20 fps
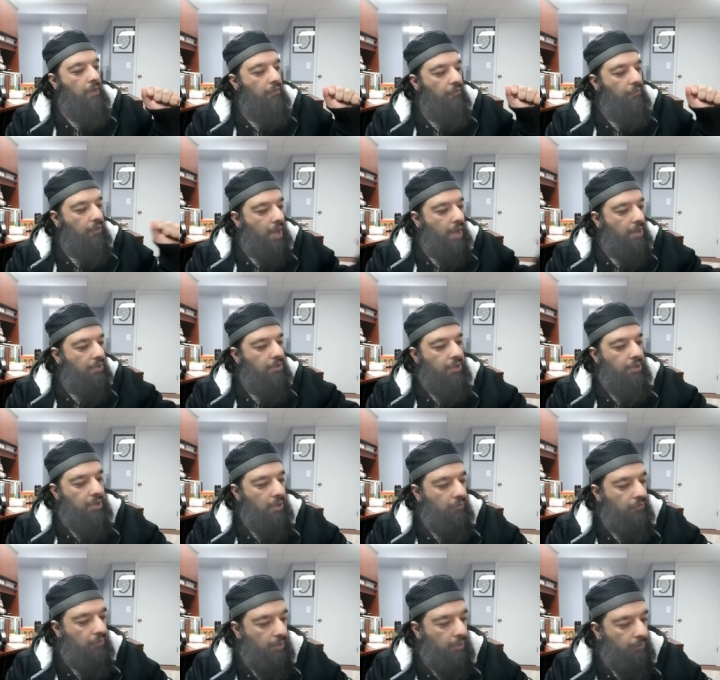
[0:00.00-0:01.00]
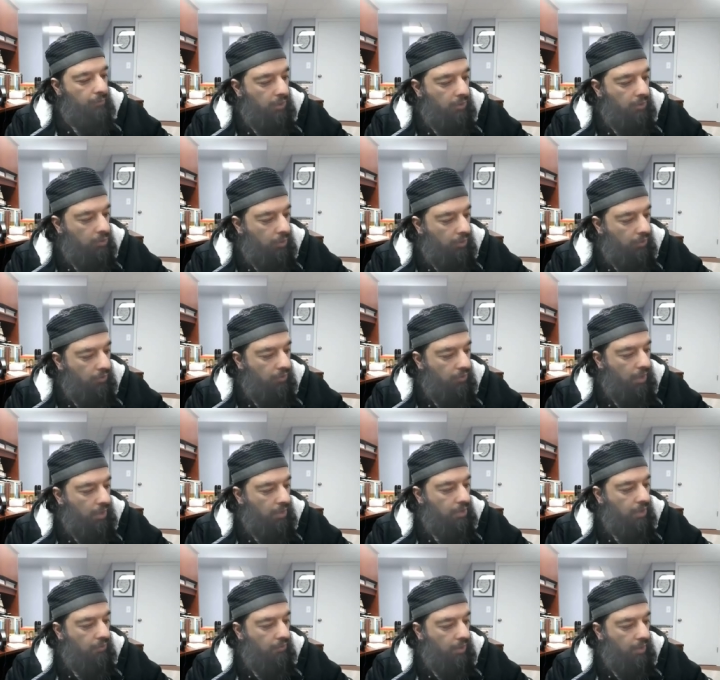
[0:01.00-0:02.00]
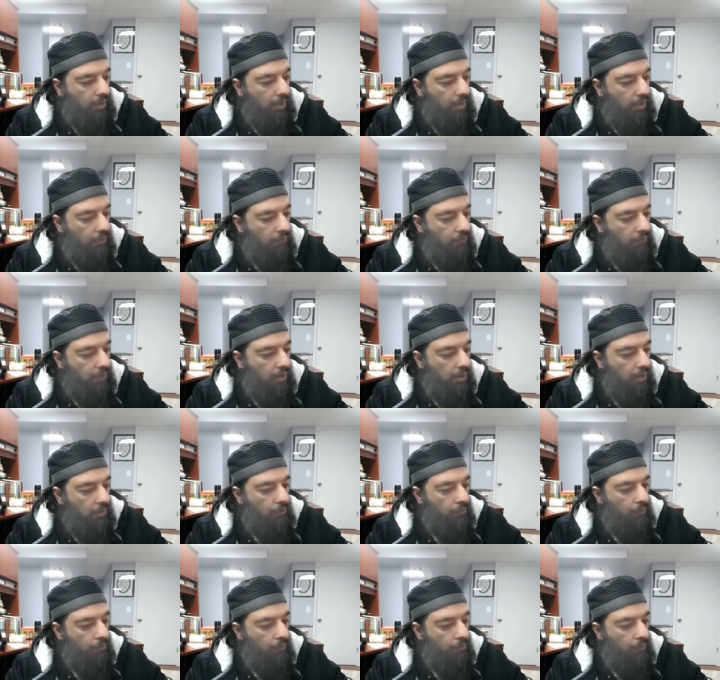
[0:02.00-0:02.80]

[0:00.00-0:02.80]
a father gives something to his son as a gift,